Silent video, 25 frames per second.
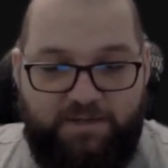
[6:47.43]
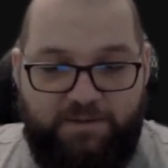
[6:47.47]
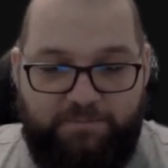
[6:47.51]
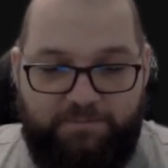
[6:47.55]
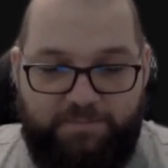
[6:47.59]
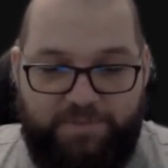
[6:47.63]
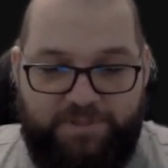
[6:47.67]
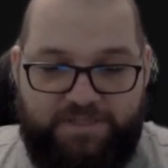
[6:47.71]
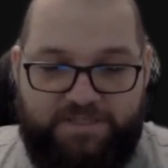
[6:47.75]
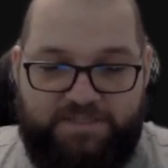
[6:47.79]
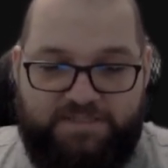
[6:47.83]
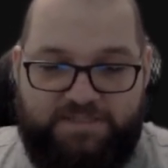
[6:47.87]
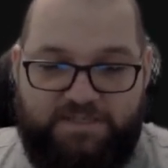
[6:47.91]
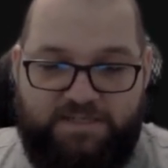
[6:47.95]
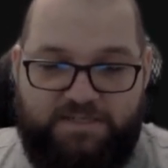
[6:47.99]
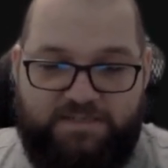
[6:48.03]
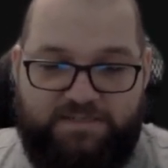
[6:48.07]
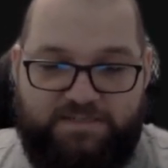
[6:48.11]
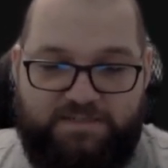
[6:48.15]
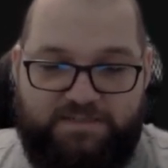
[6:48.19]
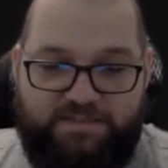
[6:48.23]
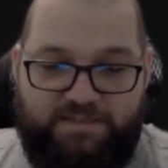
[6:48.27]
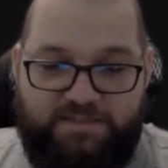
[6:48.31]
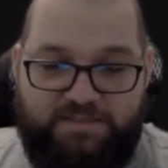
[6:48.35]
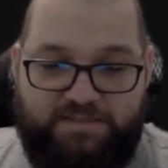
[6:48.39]
But this
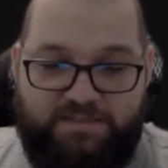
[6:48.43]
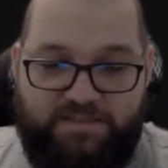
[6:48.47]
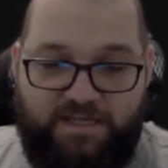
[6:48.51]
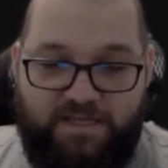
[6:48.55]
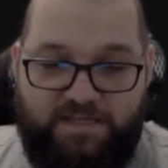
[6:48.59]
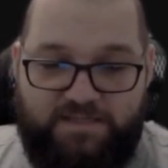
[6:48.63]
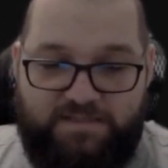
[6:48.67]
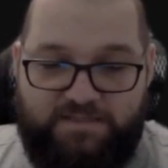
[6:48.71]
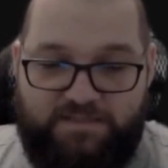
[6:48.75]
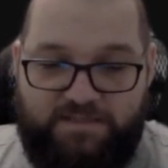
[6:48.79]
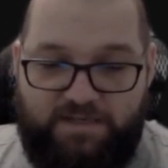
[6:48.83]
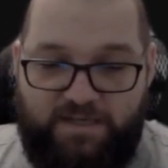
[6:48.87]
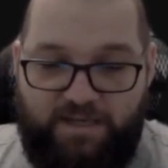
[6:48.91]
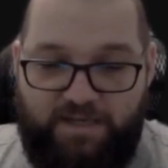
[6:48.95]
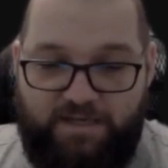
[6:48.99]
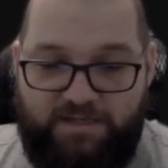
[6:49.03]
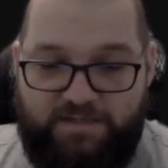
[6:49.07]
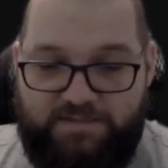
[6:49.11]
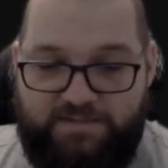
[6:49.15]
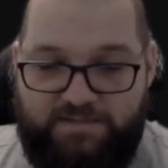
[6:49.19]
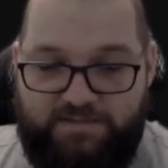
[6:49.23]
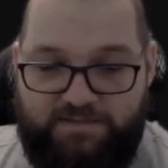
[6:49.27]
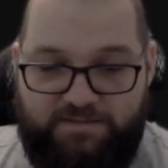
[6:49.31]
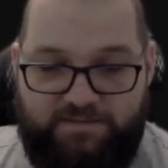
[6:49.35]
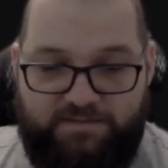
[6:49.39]
says this gets
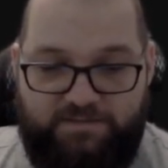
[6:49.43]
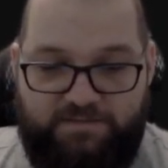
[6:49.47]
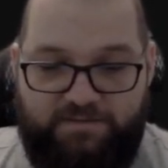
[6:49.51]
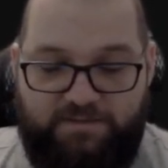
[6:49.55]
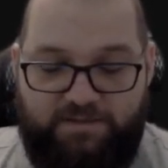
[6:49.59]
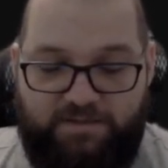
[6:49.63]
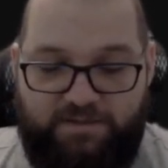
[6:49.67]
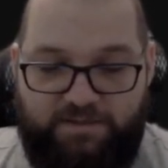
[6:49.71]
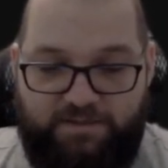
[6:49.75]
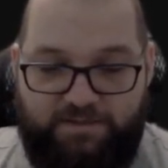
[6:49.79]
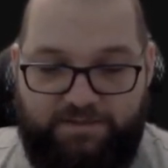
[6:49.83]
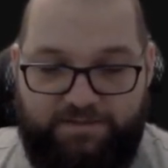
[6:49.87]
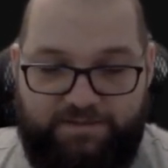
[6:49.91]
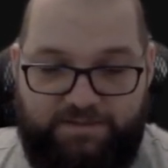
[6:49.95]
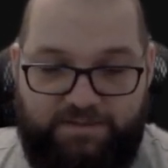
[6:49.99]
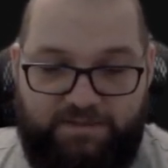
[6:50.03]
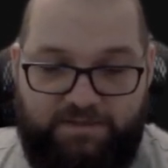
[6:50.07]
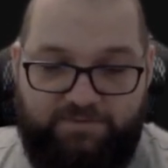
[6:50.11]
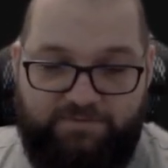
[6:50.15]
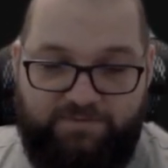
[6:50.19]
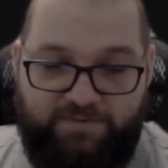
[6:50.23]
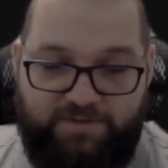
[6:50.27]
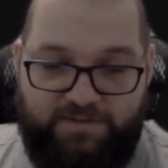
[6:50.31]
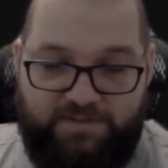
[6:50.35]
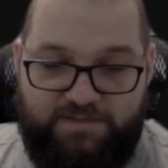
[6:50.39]
X
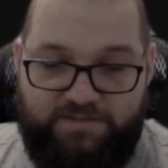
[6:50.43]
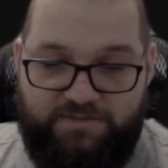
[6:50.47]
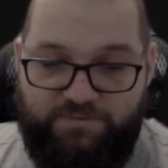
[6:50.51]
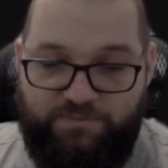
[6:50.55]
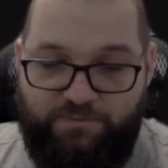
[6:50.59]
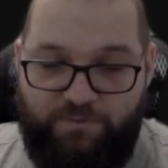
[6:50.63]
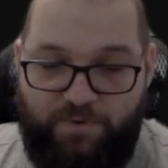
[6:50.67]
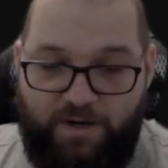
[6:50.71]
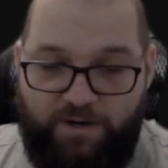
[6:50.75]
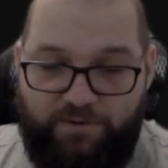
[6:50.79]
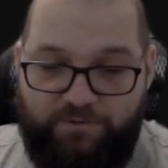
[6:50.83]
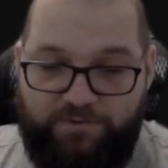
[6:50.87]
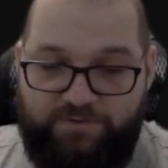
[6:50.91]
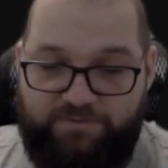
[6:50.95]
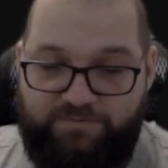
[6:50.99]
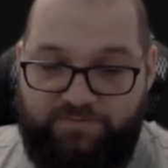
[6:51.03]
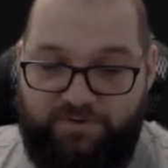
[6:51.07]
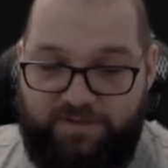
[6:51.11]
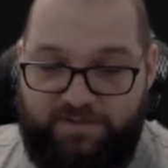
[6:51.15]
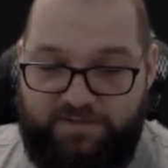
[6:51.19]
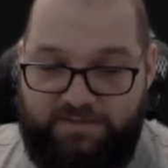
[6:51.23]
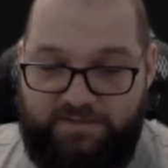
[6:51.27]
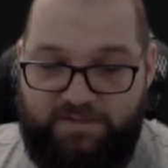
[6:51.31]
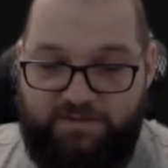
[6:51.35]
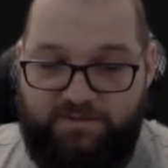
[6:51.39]
defense while
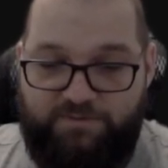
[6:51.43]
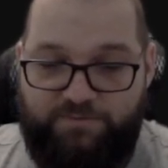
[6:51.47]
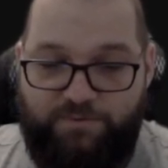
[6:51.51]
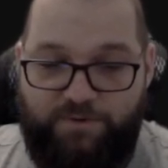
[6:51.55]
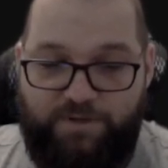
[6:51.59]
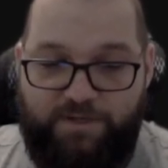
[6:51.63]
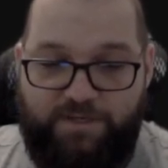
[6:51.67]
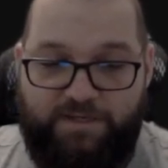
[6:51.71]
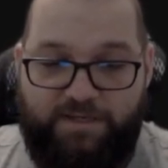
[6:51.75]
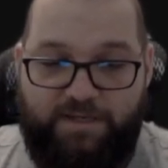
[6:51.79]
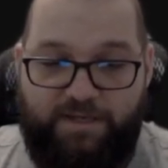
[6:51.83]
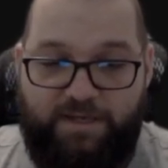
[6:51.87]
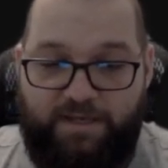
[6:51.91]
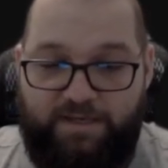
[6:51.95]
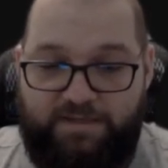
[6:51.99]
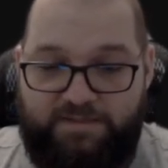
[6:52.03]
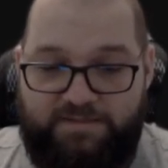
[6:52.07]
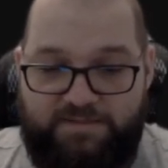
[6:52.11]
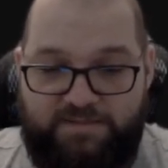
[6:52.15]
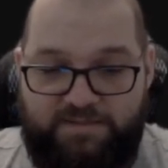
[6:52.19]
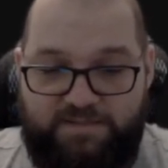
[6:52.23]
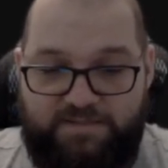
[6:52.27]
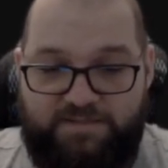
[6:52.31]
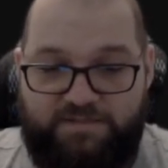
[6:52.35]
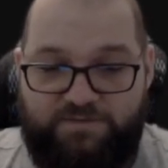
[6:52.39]
defending, where
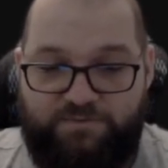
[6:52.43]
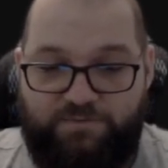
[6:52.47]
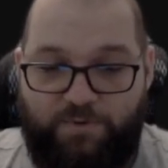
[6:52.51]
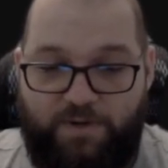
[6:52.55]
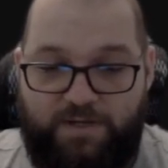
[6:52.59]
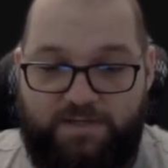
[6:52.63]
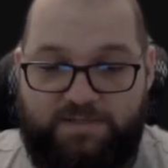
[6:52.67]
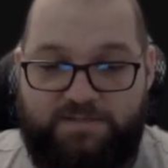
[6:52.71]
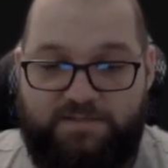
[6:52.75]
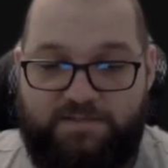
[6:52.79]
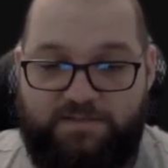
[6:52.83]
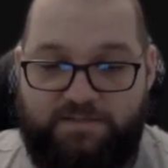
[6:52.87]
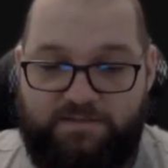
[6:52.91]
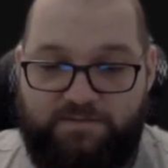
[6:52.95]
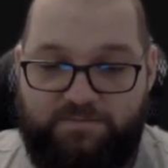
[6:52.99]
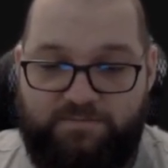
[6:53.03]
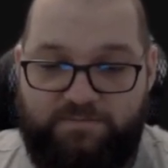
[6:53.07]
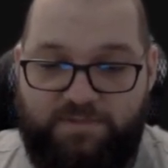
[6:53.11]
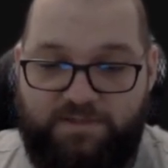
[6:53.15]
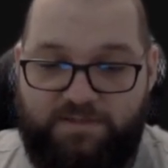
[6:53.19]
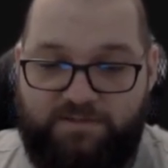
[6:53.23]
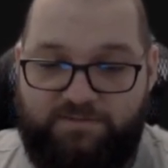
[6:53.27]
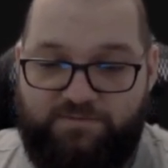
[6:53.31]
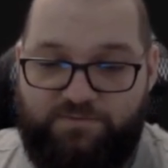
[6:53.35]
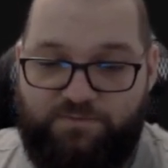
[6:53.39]
X is twice the
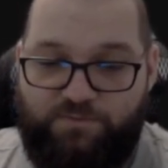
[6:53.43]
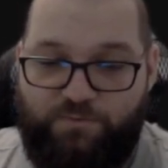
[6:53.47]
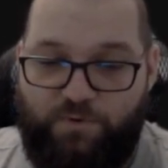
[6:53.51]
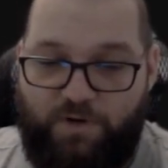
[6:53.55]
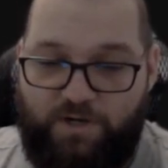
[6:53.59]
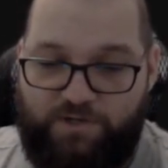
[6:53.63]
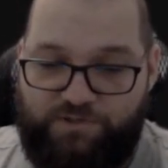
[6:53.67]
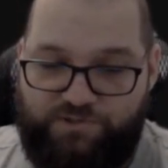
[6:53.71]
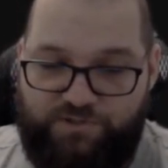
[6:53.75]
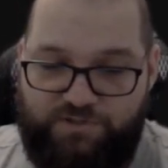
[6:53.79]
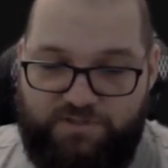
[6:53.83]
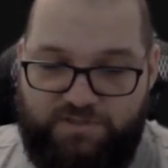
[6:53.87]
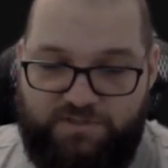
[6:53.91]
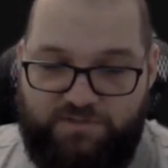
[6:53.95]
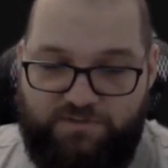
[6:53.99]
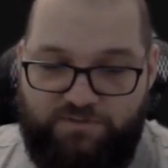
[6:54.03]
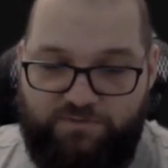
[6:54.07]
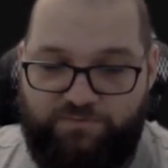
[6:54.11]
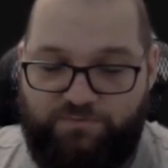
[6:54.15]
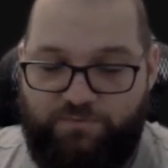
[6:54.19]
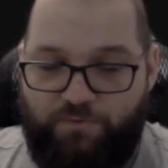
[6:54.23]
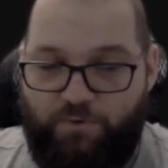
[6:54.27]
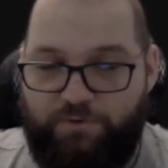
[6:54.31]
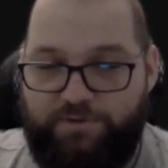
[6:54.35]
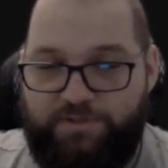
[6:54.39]
number of quashes you
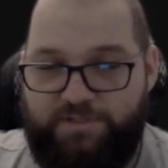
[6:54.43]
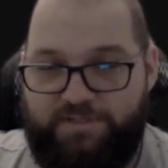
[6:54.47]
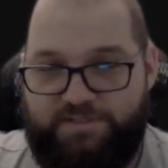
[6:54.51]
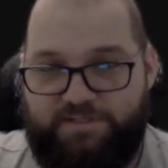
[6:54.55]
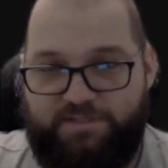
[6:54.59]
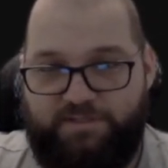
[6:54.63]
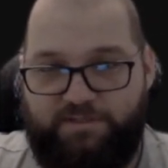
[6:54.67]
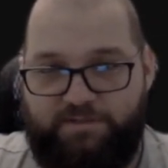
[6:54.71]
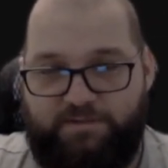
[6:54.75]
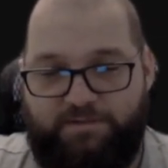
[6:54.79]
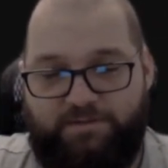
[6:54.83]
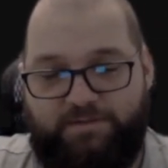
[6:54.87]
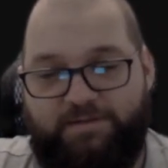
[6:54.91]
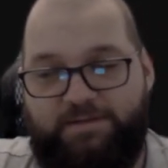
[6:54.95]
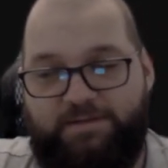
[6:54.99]
won this turn.